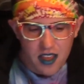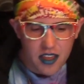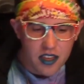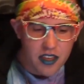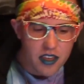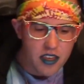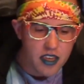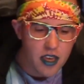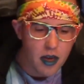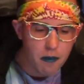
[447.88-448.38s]

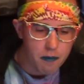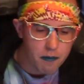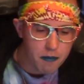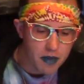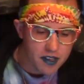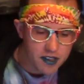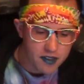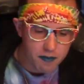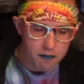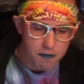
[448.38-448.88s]
Yep,
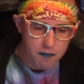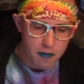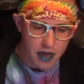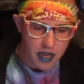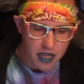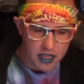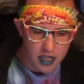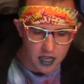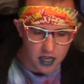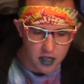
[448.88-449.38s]
Mix
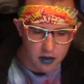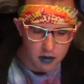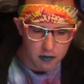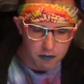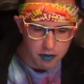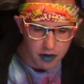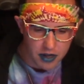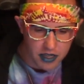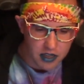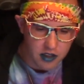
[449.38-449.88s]
made it,
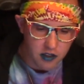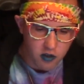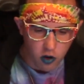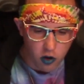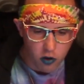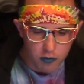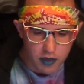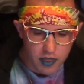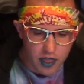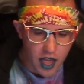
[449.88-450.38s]
but he
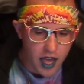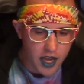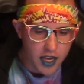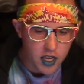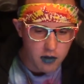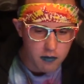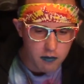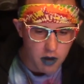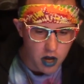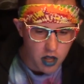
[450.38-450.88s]
told me that I
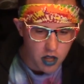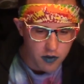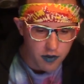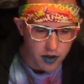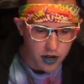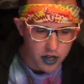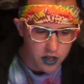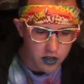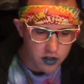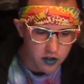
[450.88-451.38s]
can
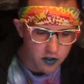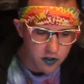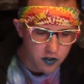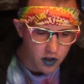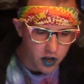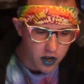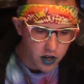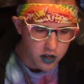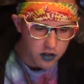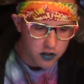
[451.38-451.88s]
modify his
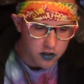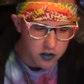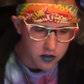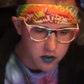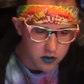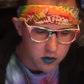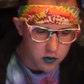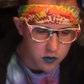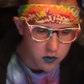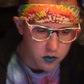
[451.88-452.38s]
design
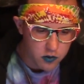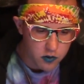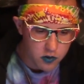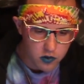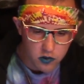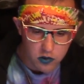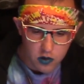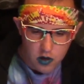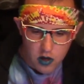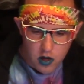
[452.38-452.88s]
to
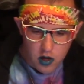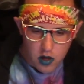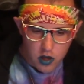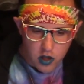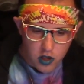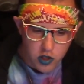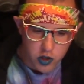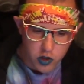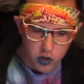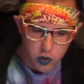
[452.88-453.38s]

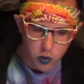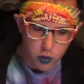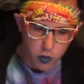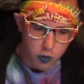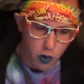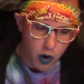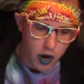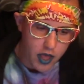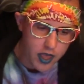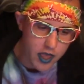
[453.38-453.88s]

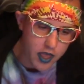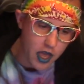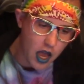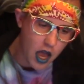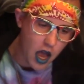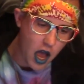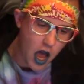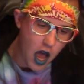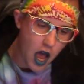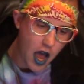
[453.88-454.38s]
what
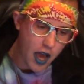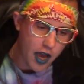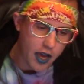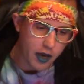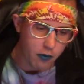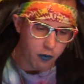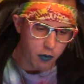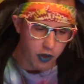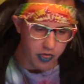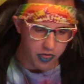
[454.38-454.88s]
I
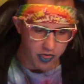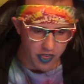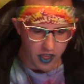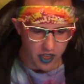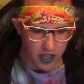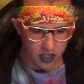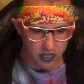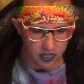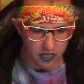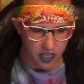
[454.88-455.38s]
would
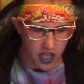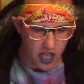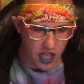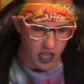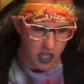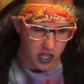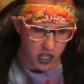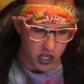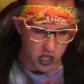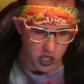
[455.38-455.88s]
think
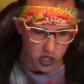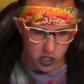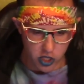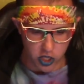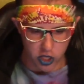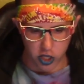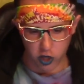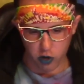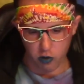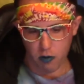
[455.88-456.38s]
that
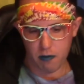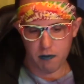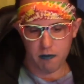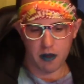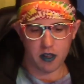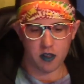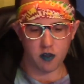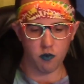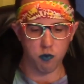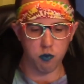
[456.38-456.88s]
you and
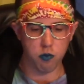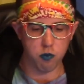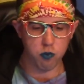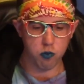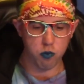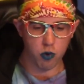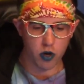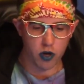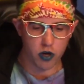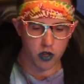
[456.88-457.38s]
Mix
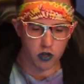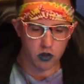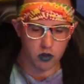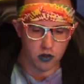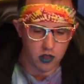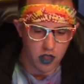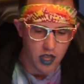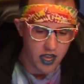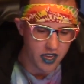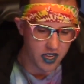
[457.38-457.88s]

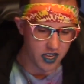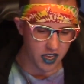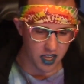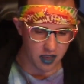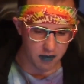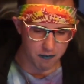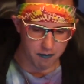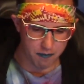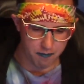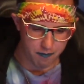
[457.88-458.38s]
would like.
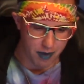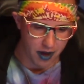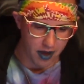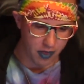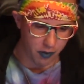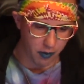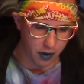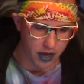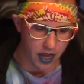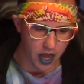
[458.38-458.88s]
And by
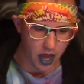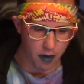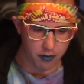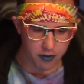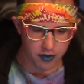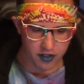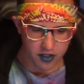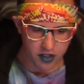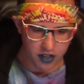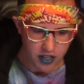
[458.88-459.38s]
the way, I
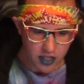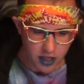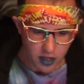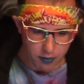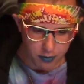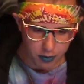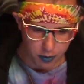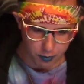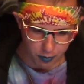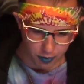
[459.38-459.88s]
was looking at the
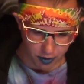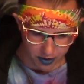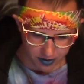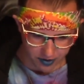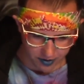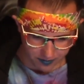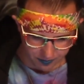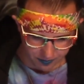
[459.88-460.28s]
blueprints,